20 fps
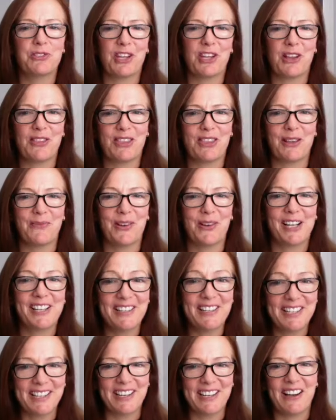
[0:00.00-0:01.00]
don't think we're
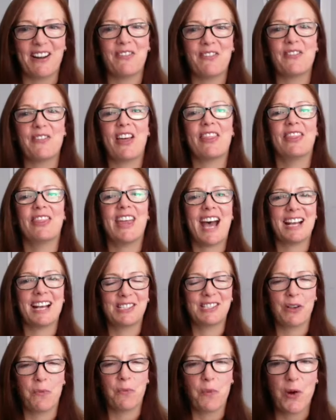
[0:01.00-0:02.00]
good enough.
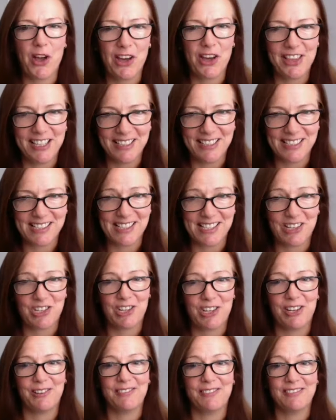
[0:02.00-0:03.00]
That's a worthiness
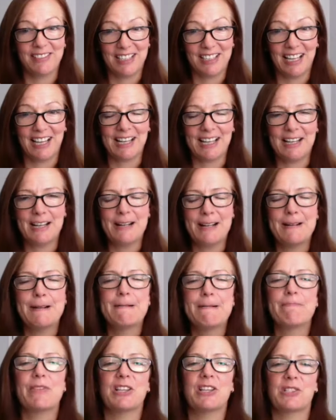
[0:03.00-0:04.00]
issue. Yeah.
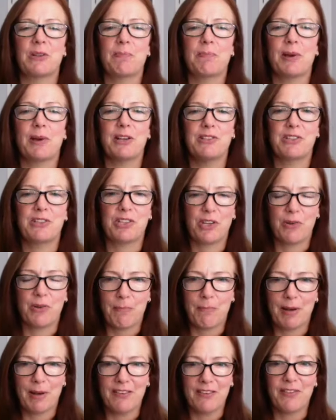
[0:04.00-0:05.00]
As opposed to a
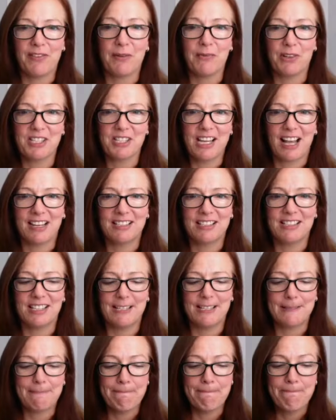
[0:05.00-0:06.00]
belief I'm not
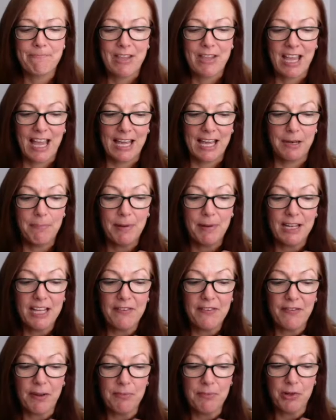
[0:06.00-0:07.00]
talented. And a
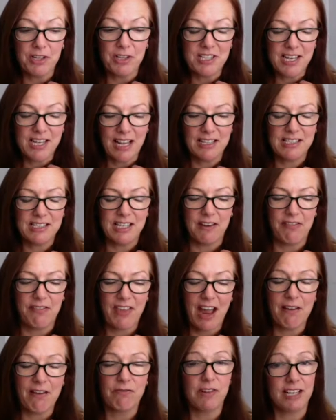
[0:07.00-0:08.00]
belief I'm not talented, if
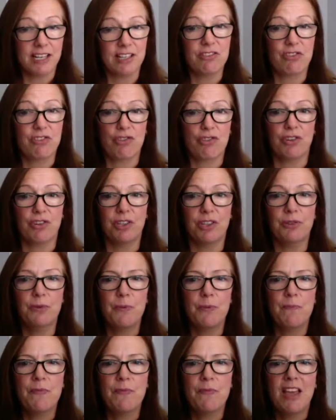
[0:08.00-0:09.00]
that rings true,
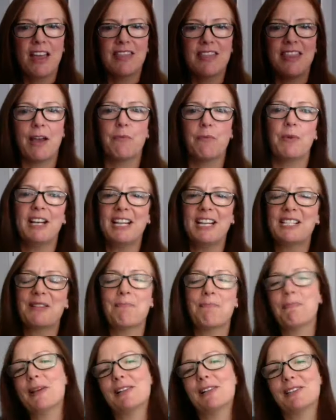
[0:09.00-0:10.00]
then we need to
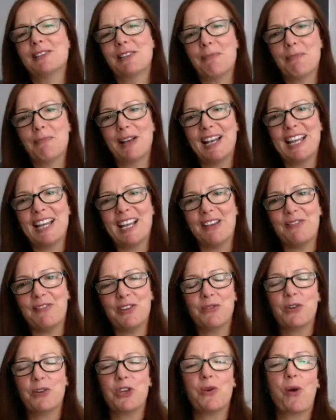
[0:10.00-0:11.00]
build the belief.
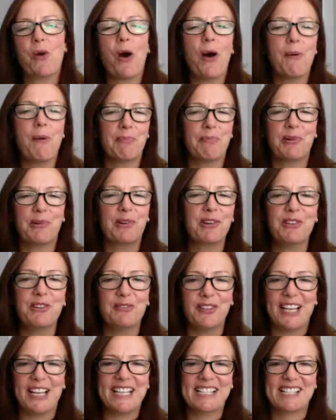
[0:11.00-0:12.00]
You can't prove
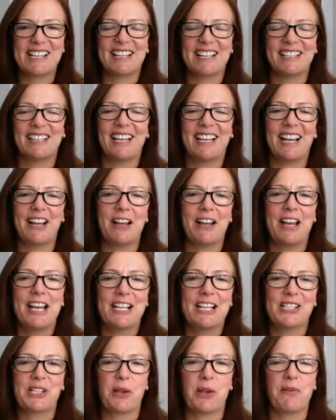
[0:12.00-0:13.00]
it. Yeah.
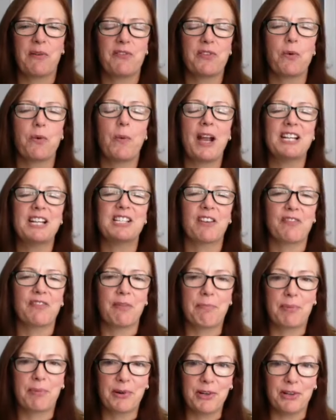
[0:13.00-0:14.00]
So if you're waiting for
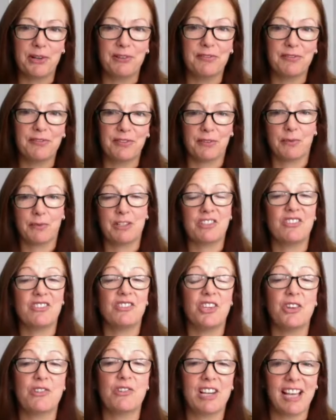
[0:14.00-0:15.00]
proof, which is
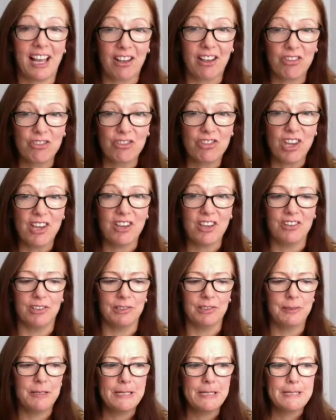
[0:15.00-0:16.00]
usually
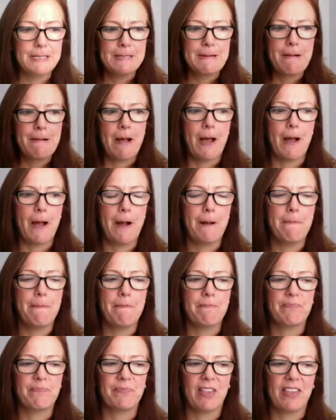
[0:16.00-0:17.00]
external,
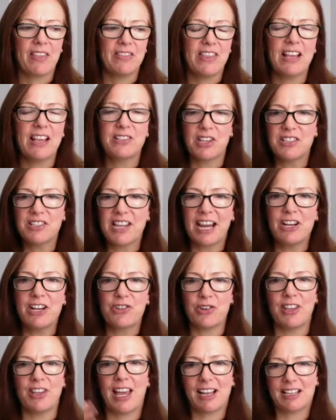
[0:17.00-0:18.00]
there's a
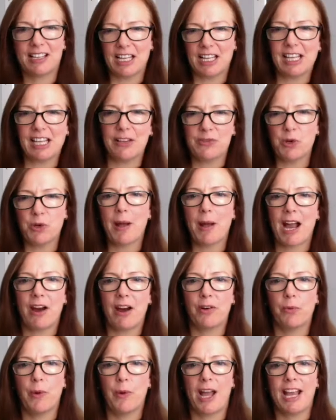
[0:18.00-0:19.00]
danger in that because it gives your
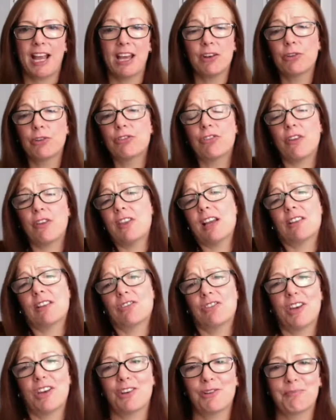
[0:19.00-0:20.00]
power away. And also the
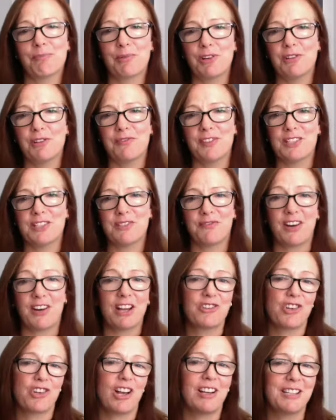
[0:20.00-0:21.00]
external proof is
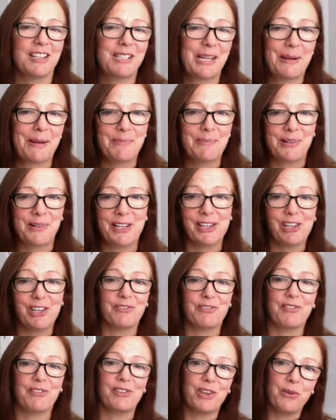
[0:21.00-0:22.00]
fragile and temporary.
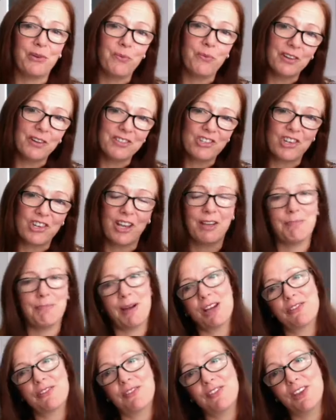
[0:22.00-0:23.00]
Good review one show,
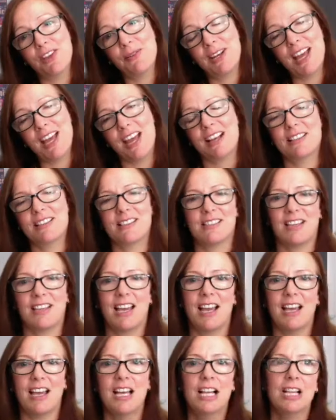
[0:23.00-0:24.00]
bad review next.
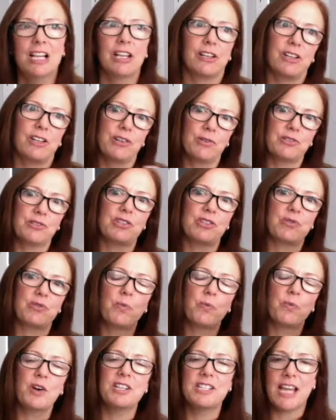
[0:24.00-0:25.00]
Yeah. Good
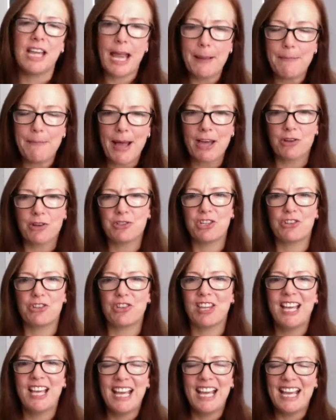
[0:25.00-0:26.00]
audition one day, bad
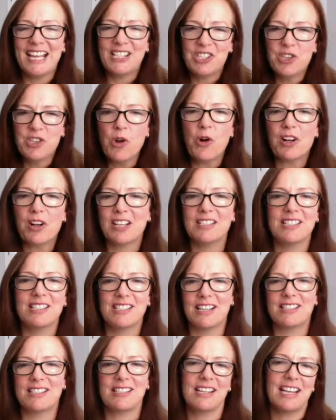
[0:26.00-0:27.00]
audition. It's not
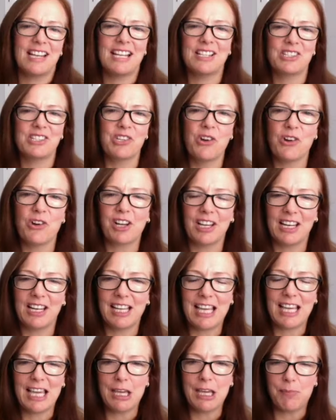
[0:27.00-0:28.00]
consistent. It's not going to
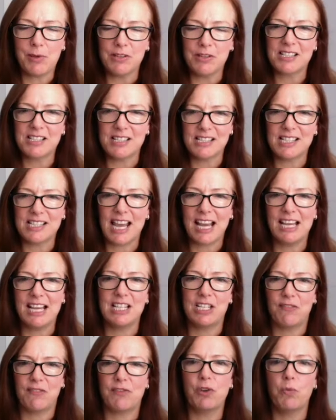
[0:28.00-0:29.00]
keep you
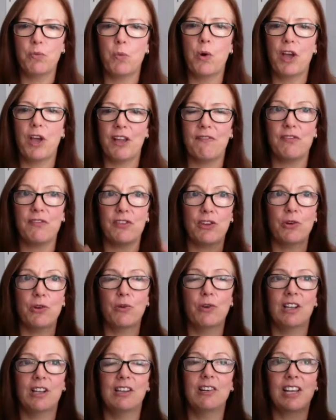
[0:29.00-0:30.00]
sustained if
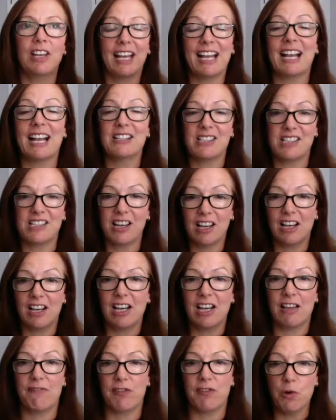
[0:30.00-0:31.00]
you're looking
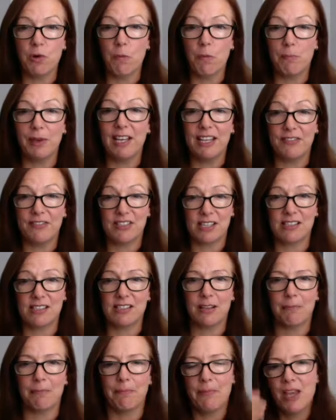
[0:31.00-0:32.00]
externally for your belief
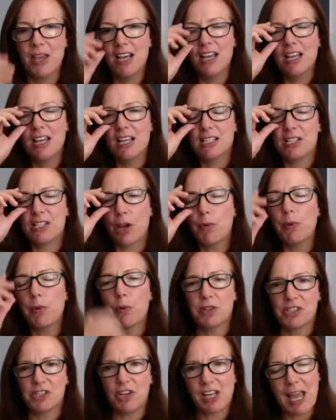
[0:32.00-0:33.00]
system. So we
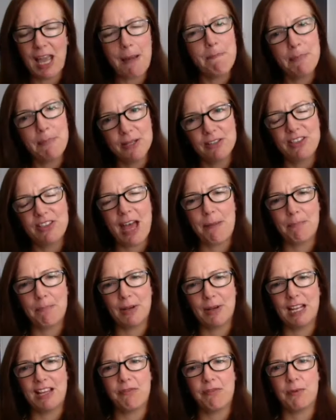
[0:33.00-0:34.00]
want to again build that
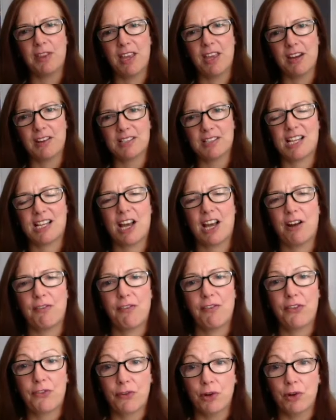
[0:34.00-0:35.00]
belief within ourselves
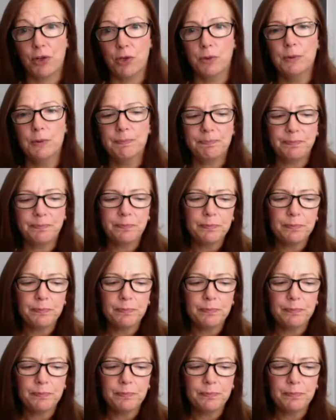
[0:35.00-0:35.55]
through